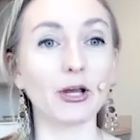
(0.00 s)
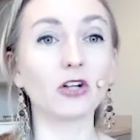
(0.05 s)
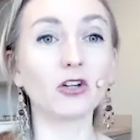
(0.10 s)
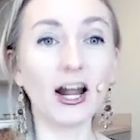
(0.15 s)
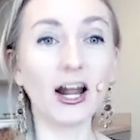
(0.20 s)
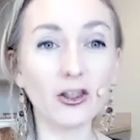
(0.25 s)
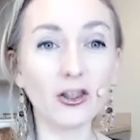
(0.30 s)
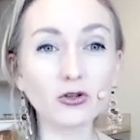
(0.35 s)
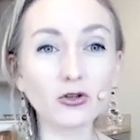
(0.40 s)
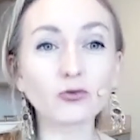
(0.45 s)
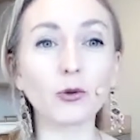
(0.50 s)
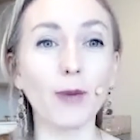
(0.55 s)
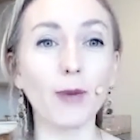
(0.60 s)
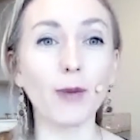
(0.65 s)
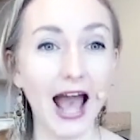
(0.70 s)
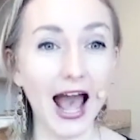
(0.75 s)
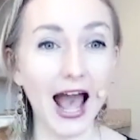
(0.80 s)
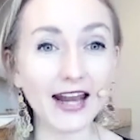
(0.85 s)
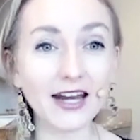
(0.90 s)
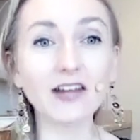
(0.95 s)
A lot of those
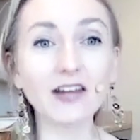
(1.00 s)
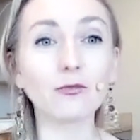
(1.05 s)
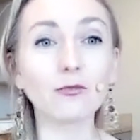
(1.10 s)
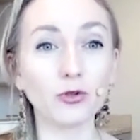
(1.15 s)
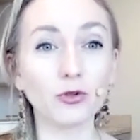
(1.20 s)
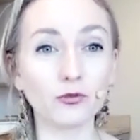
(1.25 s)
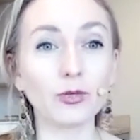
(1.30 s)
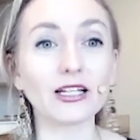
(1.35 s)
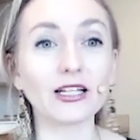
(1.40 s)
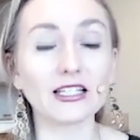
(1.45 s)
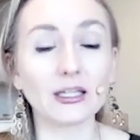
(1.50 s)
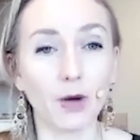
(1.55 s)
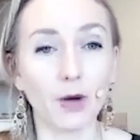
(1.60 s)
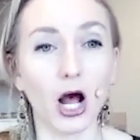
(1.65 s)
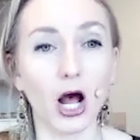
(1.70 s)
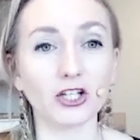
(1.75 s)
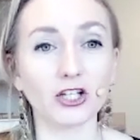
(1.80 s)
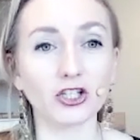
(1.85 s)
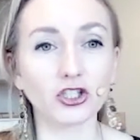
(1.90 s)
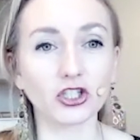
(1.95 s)
repetitive movements and
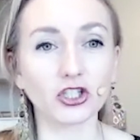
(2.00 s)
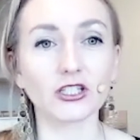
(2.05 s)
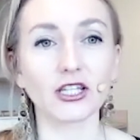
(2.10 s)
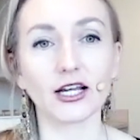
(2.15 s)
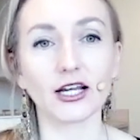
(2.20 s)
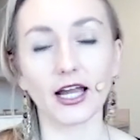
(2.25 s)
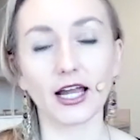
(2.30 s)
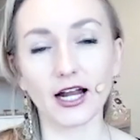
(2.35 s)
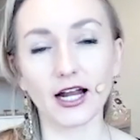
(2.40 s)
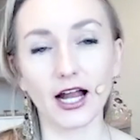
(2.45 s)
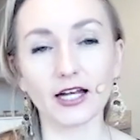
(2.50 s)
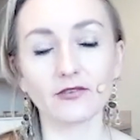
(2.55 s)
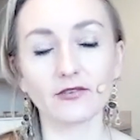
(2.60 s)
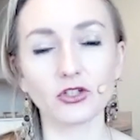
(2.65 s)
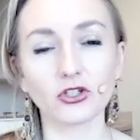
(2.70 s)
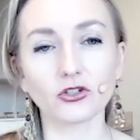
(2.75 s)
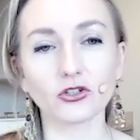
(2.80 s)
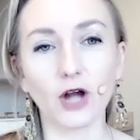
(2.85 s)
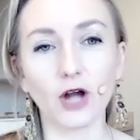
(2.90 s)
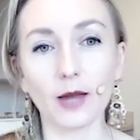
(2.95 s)
postures, like I kind of
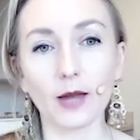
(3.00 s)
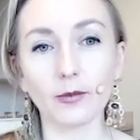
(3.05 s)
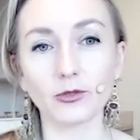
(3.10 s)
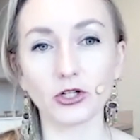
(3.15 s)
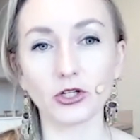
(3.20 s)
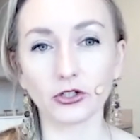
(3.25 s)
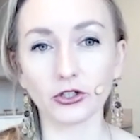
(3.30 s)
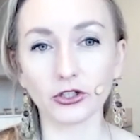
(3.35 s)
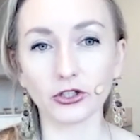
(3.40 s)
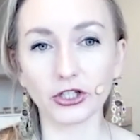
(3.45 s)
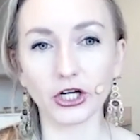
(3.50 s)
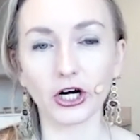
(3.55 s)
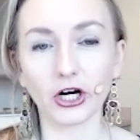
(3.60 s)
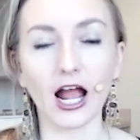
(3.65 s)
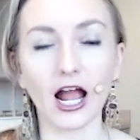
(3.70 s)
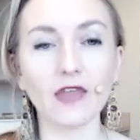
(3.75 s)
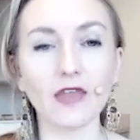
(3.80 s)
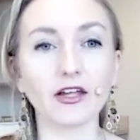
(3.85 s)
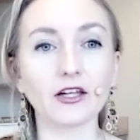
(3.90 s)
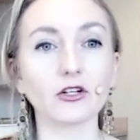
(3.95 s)
described earlier.
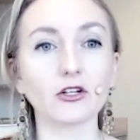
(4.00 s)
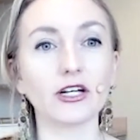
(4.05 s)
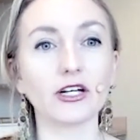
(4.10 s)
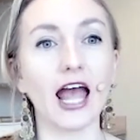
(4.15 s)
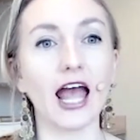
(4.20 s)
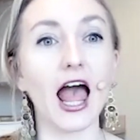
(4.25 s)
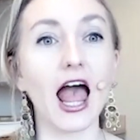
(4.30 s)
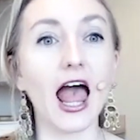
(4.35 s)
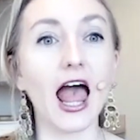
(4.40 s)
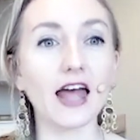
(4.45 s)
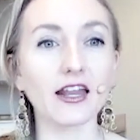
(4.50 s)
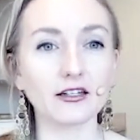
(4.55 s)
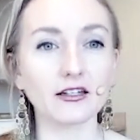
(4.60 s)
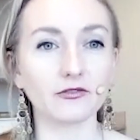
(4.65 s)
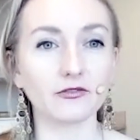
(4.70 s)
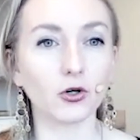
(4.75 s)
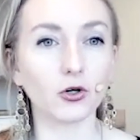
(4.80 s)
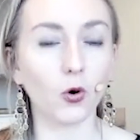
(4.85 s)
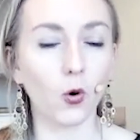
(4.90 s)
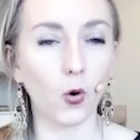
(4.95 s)
And then you'd end,
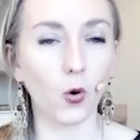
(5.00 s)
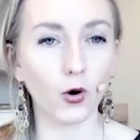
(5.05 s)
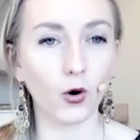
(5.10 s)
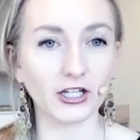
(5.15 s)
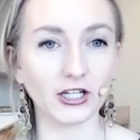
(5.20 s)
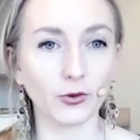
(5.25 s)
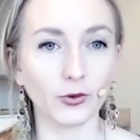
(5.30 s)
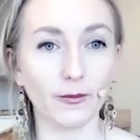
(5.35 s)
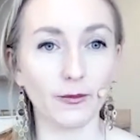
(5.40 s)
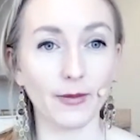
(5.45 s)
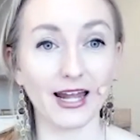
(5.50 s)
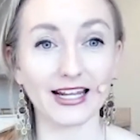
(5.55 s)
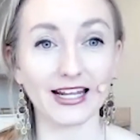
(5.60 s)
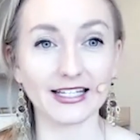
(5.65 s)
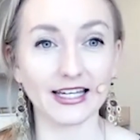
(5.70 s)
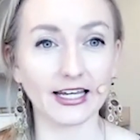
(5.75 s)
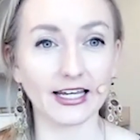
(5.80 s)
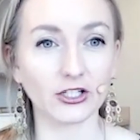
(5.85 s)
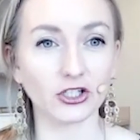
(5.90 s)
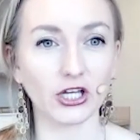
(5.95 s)
of course, with a
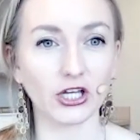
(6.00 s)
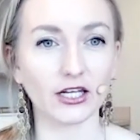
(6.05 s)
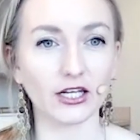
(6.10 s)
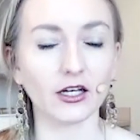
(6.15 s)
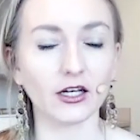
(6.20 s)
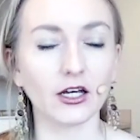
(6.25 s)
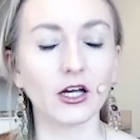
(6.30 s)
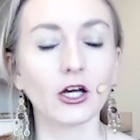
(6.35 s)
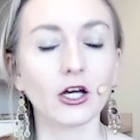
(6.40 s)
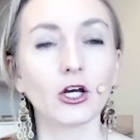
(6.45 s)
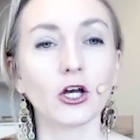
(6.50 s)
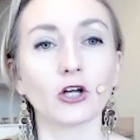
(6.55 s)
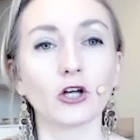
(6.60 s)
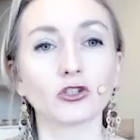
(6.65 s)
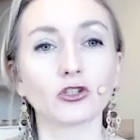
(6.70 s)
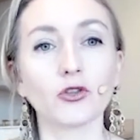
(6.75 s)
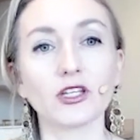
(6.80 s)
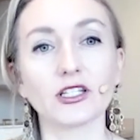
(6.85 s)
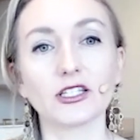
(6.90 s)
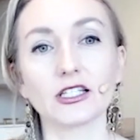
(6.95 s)
meditation.
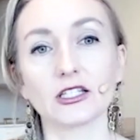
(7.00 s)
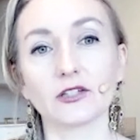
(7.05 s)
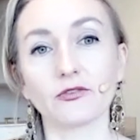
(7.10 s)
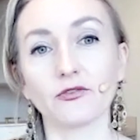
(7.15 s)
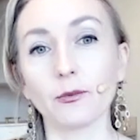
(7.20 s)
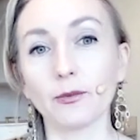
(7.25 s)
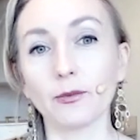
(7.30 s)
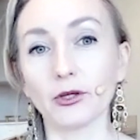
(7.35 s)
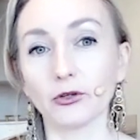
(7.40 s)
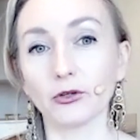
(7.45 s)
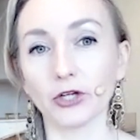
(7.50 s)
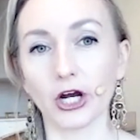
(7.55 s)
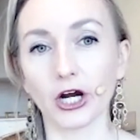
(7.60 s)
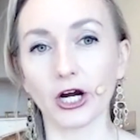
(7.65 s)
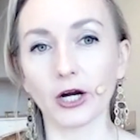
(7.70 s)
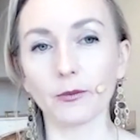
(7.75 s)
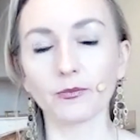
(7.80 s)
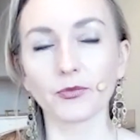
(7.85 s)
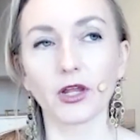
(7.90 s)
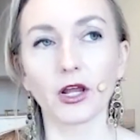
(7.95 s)
So this is
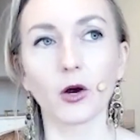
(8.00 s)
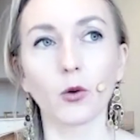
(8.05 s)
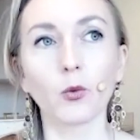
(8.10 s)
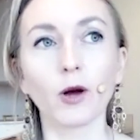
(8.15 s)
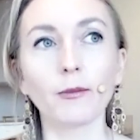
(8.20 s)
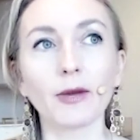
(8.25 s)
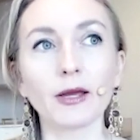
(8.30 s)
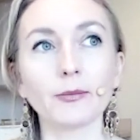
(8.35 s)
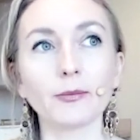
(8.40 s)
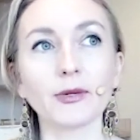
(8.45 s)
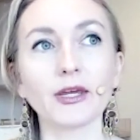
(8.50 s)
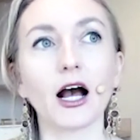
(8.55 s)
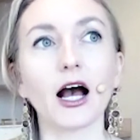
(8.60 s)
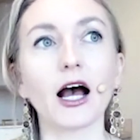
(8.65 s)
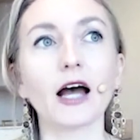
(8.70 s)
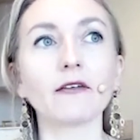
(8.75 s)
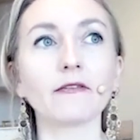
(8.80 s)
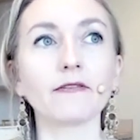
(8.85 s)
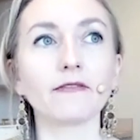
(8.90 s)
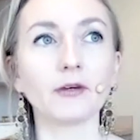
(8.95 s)
familiar. What might be
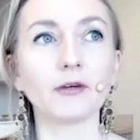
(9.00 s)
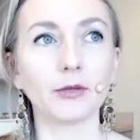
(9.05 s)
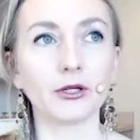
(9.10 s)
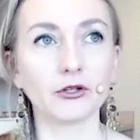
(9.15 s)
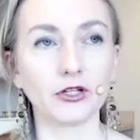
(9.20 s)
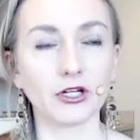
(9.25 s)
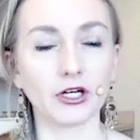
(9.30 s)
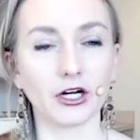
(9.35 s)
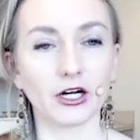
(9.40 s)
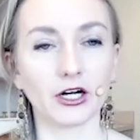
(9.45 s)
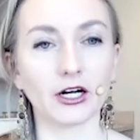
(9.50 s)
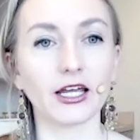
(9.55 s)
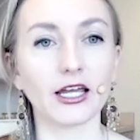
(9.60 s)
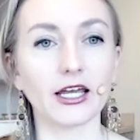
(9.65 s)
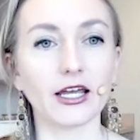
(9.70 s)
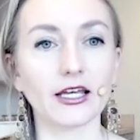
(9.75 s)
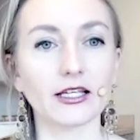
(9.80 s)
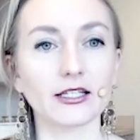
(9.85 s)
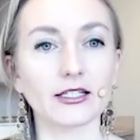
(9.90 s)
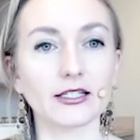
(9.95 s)
unfamiliar
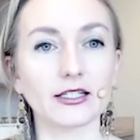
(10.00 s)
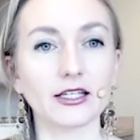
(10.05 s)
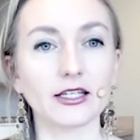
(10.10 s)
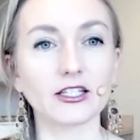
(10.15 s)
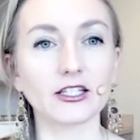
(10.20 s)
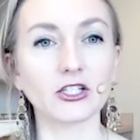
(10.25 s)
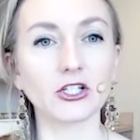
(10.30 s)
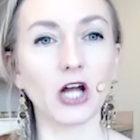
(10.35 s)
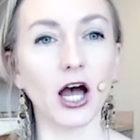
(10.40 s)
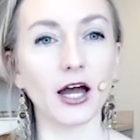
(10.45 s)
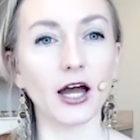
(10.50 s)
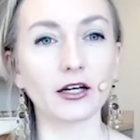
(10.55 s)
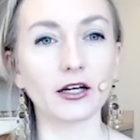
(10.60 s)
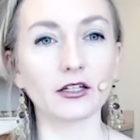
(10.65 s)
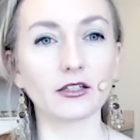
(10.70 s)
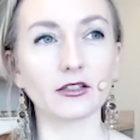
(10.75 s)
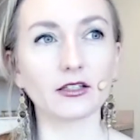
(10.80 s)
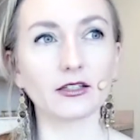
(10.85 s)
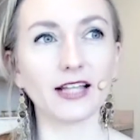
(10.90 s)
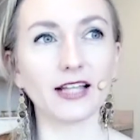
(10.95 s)
is it's not
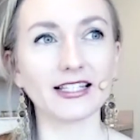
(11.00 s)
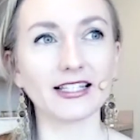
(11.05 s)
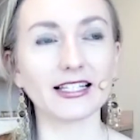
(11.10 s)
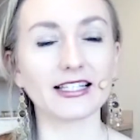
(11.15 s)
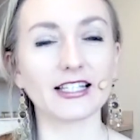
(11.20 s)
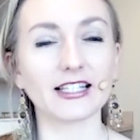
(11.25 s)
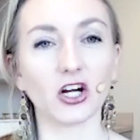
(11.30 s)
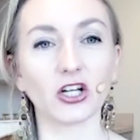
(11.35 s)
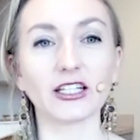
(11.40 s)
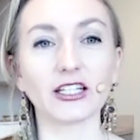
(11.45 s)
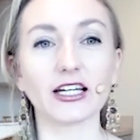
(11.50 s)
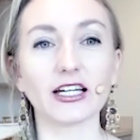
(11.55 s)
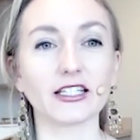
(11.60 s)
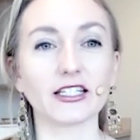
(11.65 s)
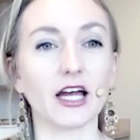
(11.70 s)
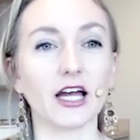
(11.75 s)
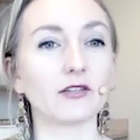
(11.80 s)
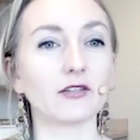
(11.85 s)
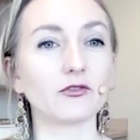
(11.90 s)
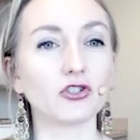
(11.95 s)
necessarily a
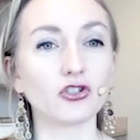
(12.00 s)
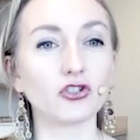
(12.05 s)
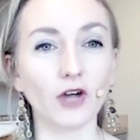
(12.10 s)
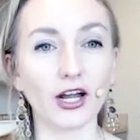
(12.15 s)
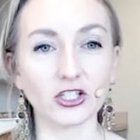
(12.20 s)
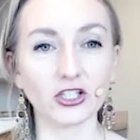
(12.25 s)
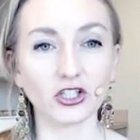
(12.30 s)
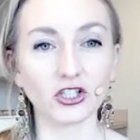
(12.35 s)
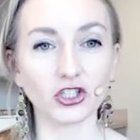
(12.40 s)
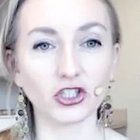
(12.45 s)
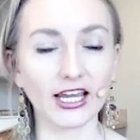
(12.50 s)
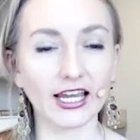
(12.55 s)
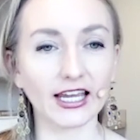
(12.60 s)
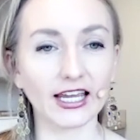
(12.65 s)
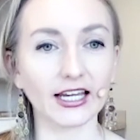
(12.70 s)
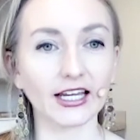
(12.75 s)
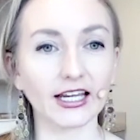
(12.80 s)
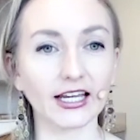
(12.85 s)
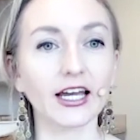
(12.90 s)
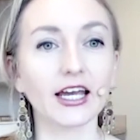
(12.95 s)
ton of
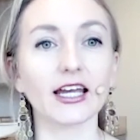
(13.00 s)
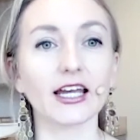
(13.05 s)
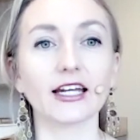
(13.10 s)
stretching.